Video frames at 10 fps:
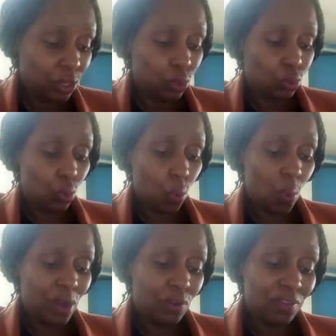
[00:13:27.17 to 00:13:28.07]
So
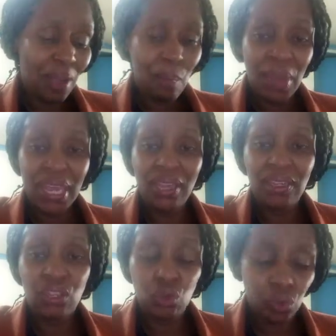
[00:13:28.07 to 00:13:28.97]
one of their
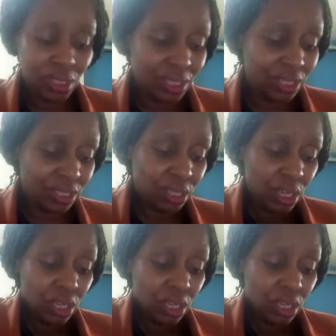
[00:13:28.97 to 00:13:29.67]
main duties